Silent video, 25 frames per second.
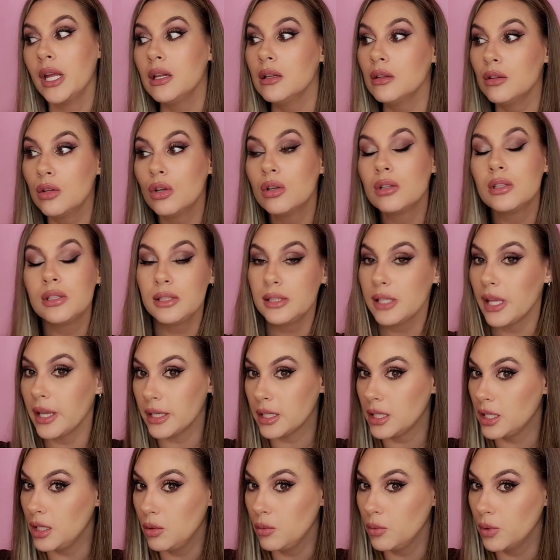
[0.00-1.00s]
He looks
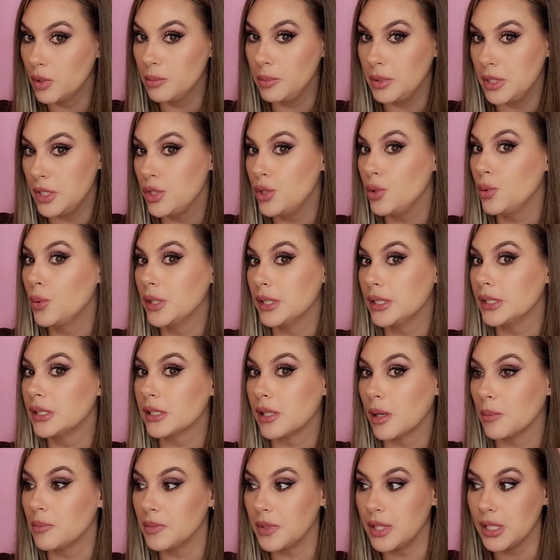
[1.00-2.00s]
like he would be doing
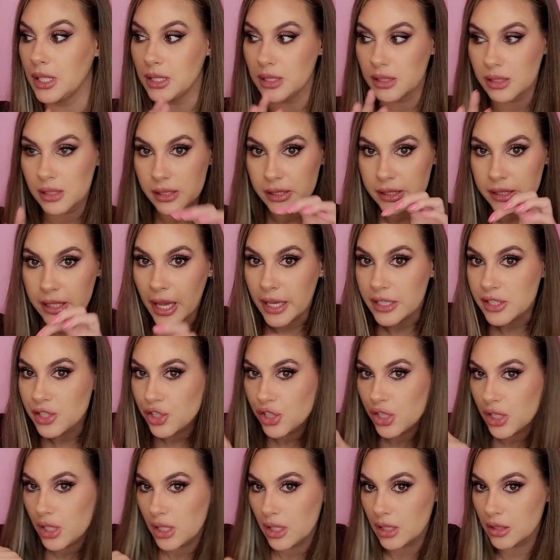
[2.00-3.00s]
something
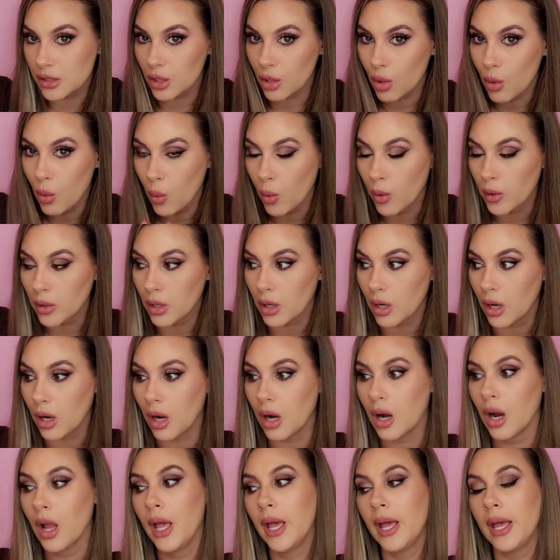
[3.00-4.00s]
sketchy in the
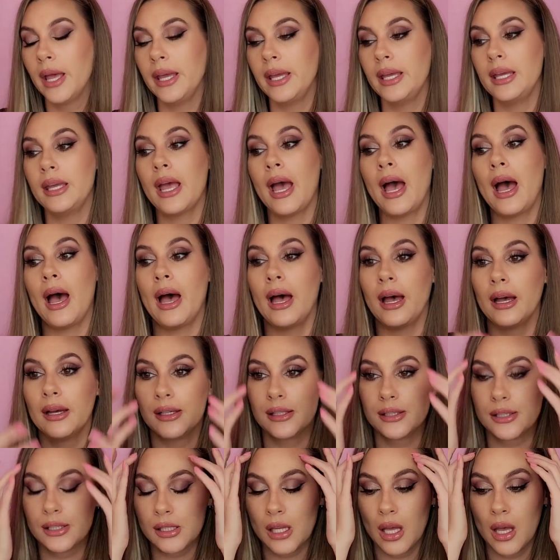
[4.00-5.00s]
corner. He
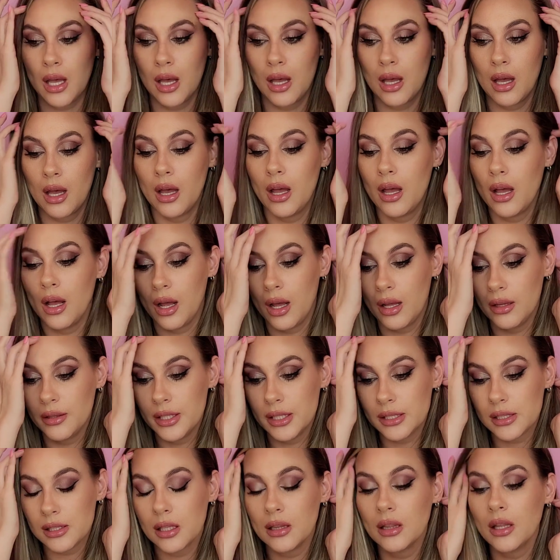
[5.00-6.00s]
has
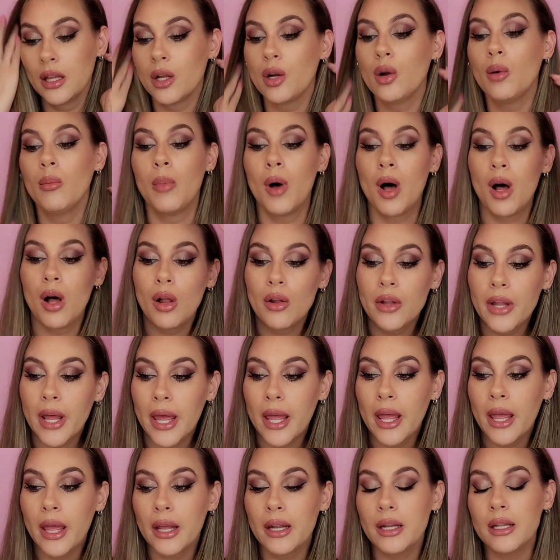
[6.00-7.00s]
this little bald
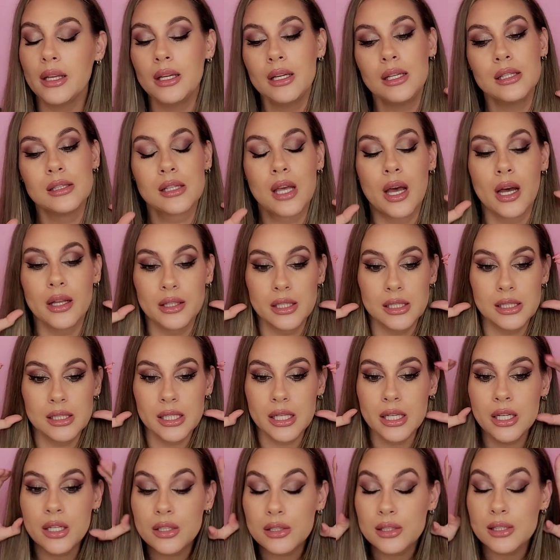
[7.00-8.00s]
head. He's got
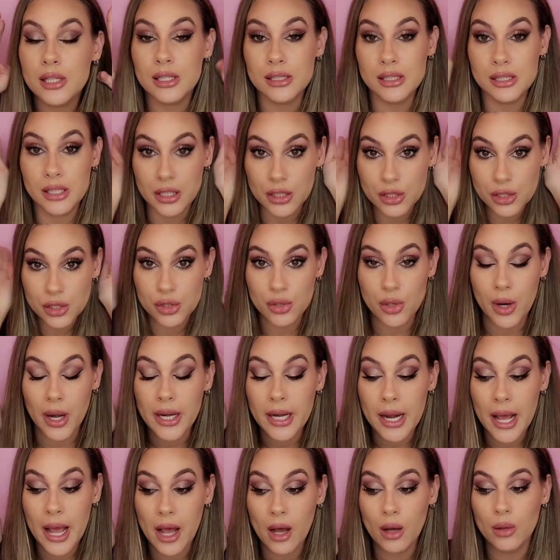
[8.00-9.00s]
these ears that stick
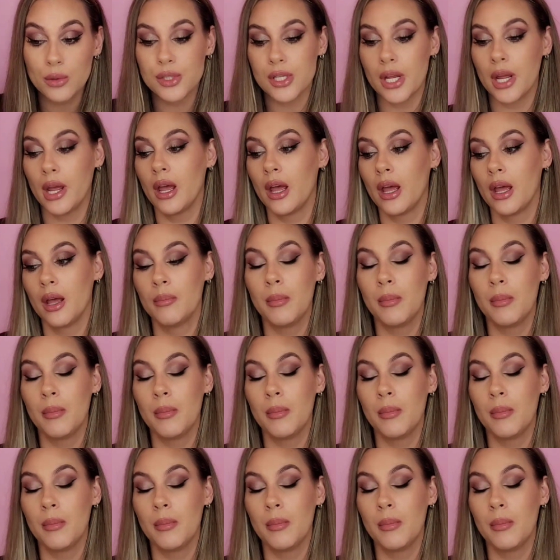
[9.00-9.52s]
straight out.